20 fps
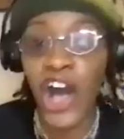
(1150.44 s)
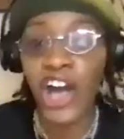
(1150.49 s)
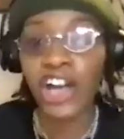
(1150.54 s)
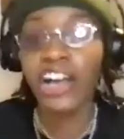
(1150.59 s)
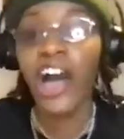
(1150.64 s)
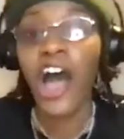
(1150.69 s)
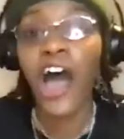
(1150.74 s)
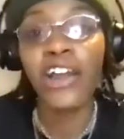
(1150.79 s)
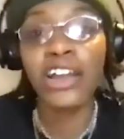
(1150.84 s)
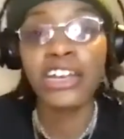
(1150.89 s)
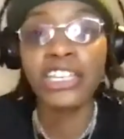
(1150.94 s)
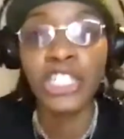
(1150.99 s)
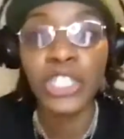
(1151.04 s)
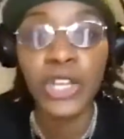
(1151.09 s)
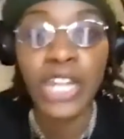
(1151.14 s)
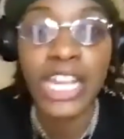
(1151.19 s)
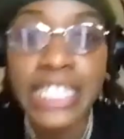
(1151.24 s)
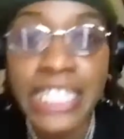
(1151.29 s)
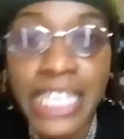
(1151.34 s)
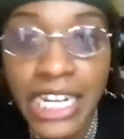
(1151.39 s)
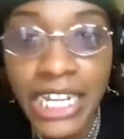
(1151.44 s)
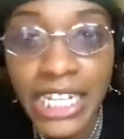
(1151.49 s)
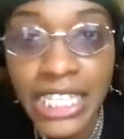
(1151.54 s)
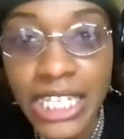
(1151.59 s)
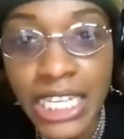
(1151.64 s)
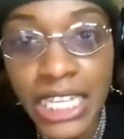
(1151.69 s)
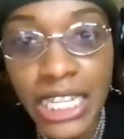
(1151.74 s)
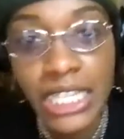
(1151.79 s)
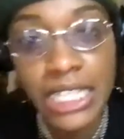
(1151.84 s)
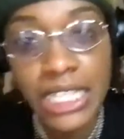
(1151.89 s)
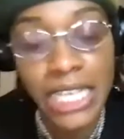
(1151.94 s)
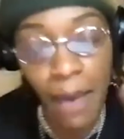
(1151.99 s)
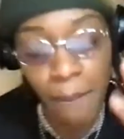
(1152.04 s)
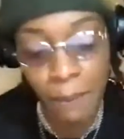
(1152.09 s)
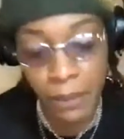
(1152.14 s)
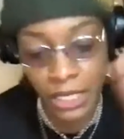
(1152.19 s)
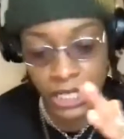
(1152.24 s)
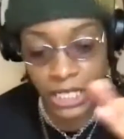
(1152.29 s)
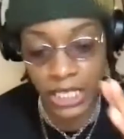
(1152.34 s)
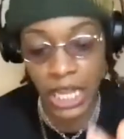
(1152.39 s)
y'all. Alright, so let's get into the
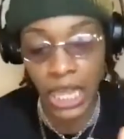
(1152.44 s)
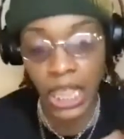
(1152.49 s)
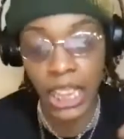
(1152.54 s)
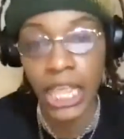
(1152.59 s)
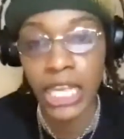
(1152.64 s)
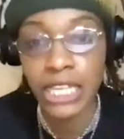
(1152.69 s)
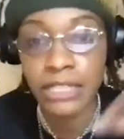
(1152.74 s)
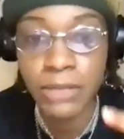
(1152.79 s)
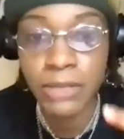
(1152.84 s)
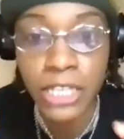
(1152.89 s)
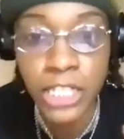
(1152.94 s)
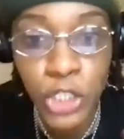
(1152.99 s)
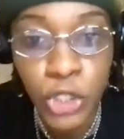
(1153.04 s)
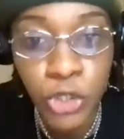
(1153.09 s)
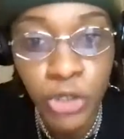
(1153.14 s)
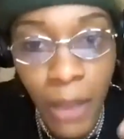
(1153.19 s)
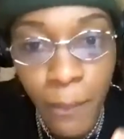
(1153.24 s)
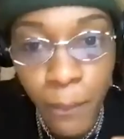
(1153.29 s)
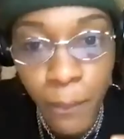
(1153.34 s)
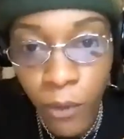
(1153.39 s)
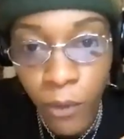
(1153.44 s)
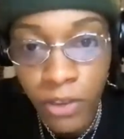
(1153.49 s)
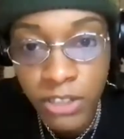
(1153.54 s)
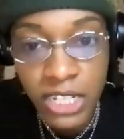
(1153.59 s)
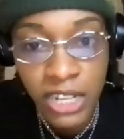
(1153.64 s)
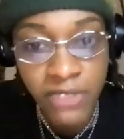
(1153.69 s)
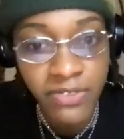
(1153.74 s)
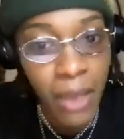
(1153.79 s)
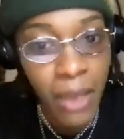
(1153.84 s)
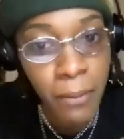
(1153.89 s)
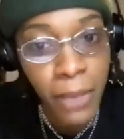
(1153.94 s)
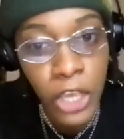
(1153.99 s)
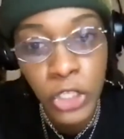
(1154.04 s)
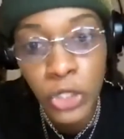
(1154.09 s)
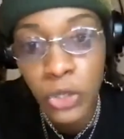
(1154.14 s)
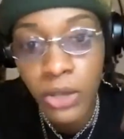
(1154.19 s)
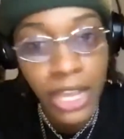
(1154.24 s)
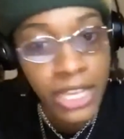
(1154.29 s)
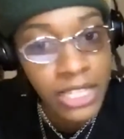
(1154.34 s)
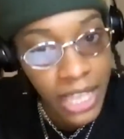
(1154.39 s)
topic today. Lesbians, strap-ons, and if that
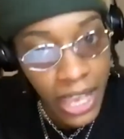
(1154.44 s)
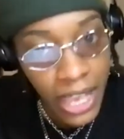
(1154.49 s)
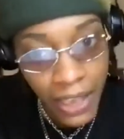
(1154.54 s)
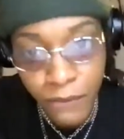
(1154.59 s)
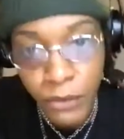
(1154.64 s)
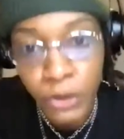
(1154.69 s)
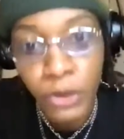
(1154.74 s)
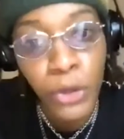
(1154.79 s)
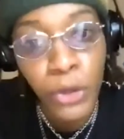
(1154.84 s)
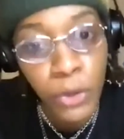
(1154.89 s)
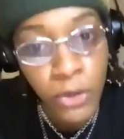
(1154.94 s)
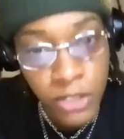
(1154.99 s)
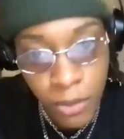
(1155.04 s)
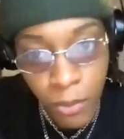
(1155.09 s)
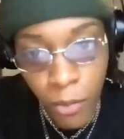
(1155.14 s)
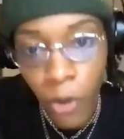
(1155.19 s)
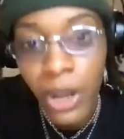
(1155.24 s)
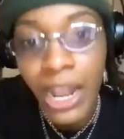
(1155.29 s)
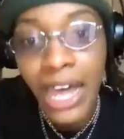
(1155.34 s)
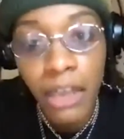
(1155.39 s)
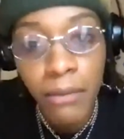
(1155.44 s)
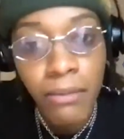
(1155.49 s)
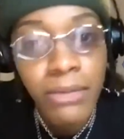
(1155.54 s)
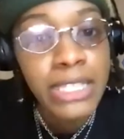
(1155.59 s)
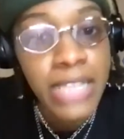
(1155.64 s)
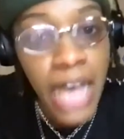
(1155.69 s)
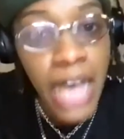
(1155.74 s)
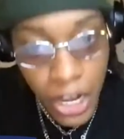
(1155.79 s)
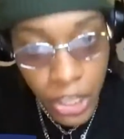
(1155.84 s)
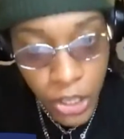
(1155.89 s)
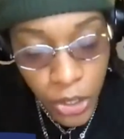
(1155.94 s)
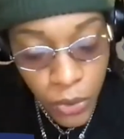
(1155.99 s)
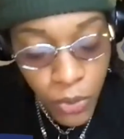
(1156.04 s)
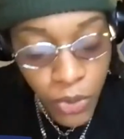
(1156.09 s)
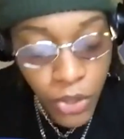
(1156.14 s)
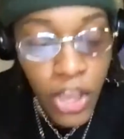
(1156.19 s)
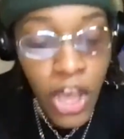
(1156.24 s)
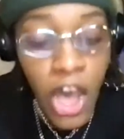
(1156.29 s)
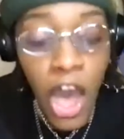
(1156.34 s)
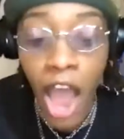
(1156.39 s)
makes you less gay, if you use them more like a Messiah
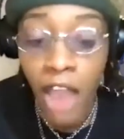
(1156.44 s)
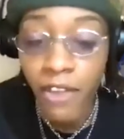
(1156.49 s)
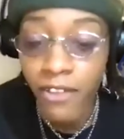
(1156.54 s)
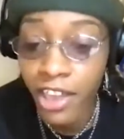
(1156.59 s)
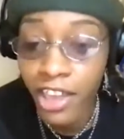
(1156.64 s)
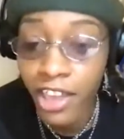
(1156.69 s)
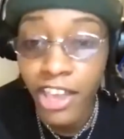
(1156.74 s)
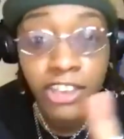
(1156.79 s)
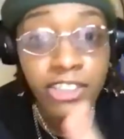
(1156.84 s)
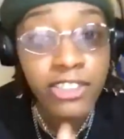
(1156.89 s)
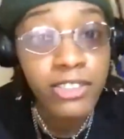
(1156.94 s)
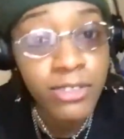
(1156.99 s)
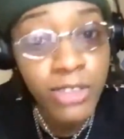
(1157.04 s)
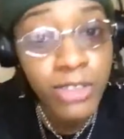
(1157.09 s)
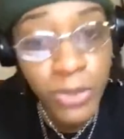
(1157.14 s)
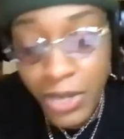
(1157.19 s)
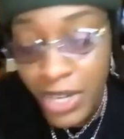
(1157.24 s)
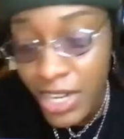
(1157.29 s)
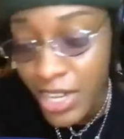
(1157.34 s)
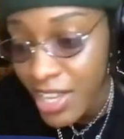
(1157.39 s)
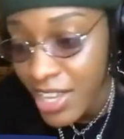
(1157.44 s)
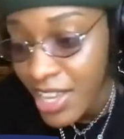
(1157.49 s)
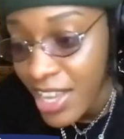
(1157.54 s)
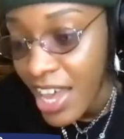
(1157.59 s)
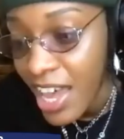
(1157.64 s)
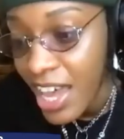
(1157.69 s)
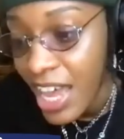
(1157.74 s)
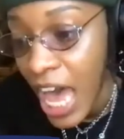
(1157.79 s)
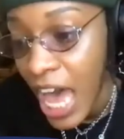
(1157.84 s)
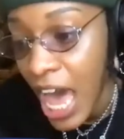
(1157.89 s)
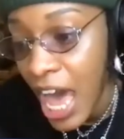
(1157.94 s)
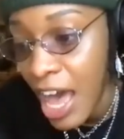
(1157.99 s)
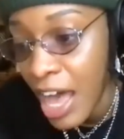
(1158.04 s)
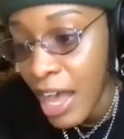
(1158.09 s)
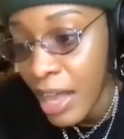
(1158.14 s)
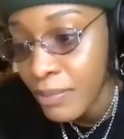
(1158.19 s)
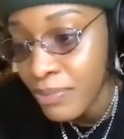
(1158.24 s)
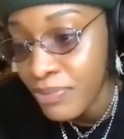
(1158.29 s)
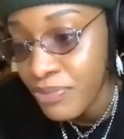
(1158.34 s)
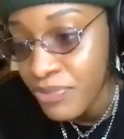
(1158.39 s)
you. Alright, so on Twitter,
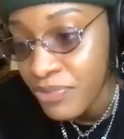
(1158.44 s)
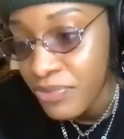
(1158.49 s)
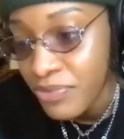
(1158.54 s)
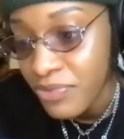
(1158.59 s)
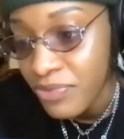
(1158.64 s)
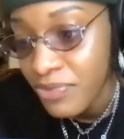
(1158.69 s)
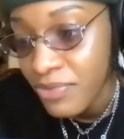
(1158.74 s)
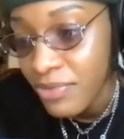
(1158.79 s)
I ain't